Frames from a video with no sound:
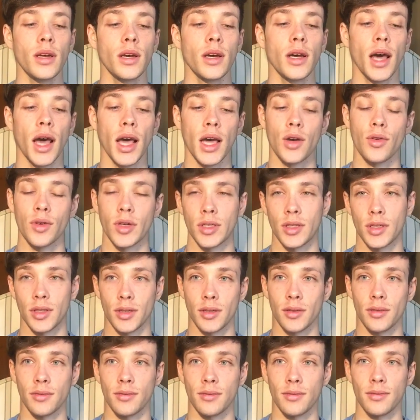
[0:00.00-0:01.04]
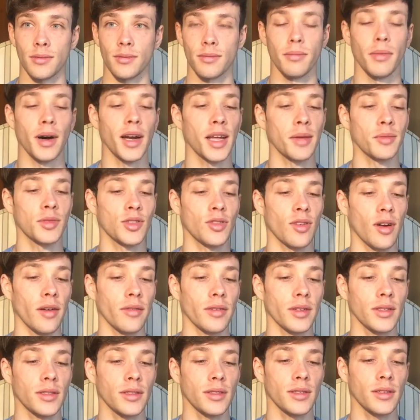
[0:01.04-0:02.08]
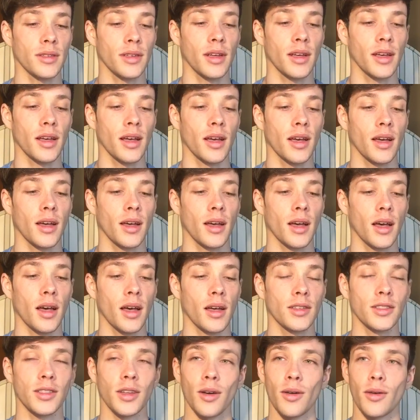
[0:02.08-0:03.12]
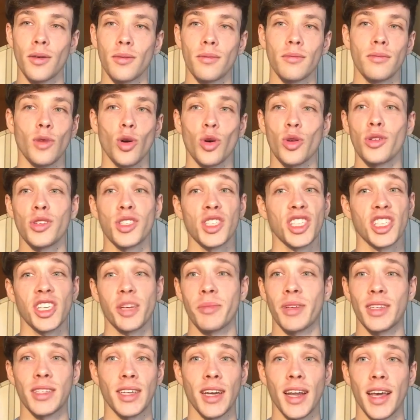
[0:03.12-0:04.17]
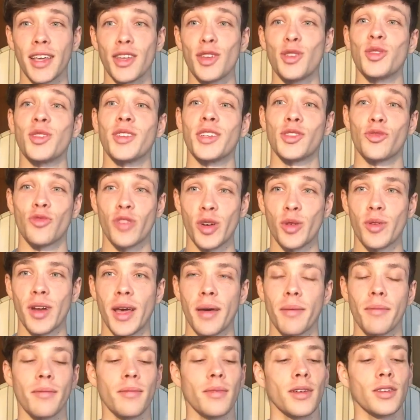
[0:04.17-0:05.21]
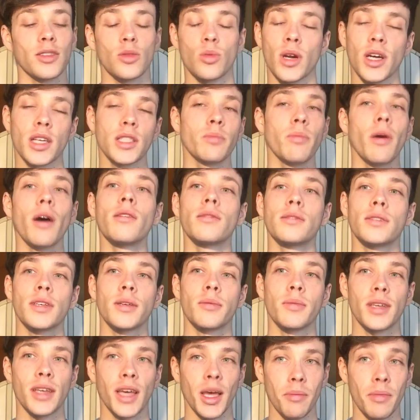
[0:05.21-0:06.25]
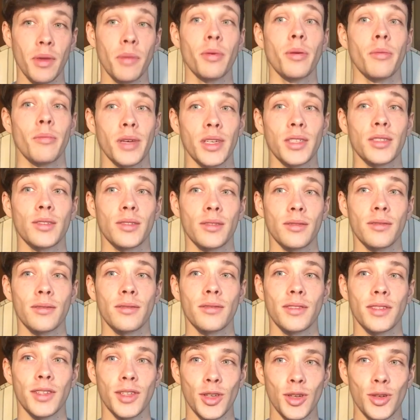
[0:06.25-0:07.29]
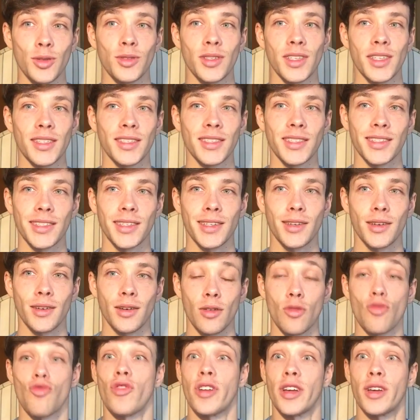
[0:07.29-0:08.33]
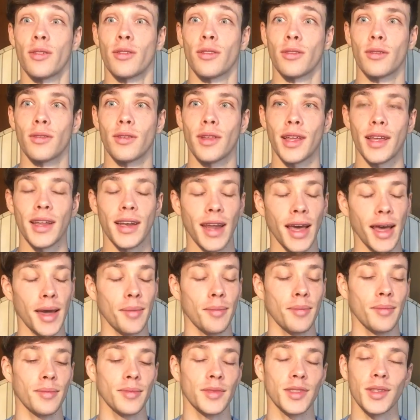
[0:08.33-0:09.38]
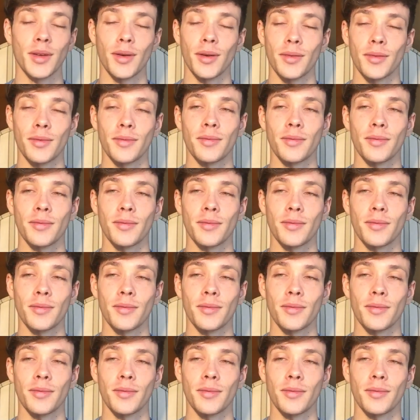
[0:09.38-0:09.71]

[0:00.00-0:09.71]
Hey Christian, my name's Travis. So not using Jimmy today, using his real name. Because when I spoke to him, he gave me permission to use his real name. So